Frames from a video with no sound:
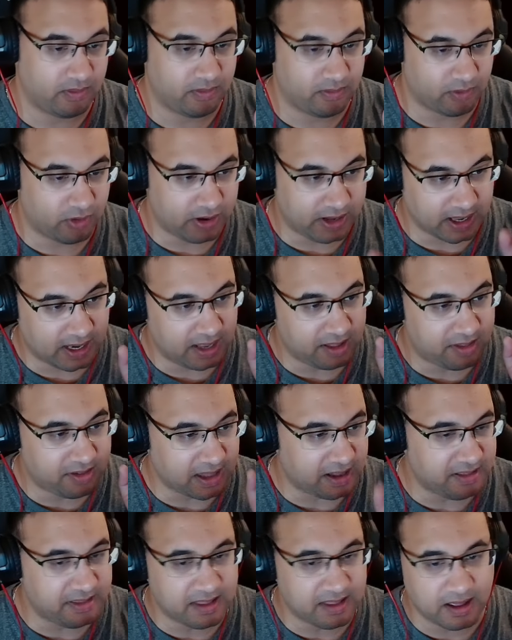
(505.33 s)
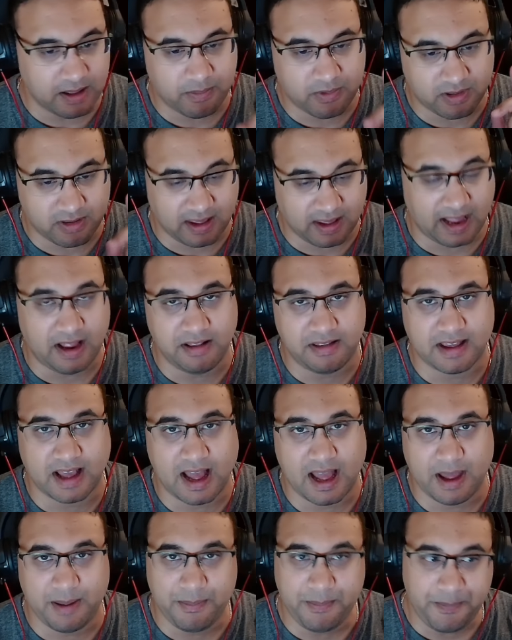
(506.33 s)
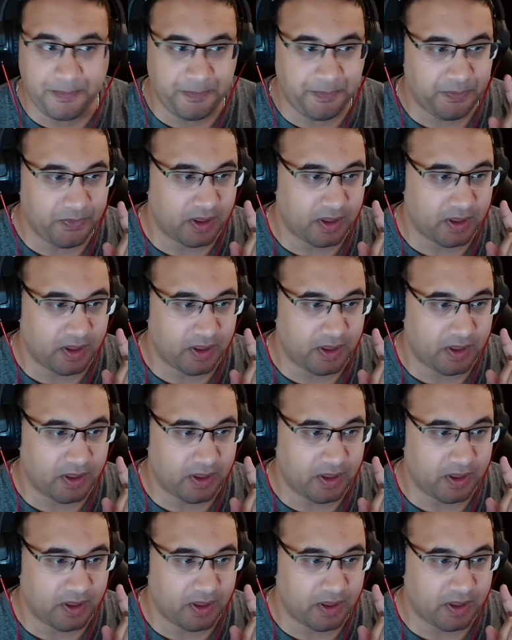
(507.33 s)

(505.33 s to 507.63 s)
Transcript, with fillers: okay, let's second turn, second time,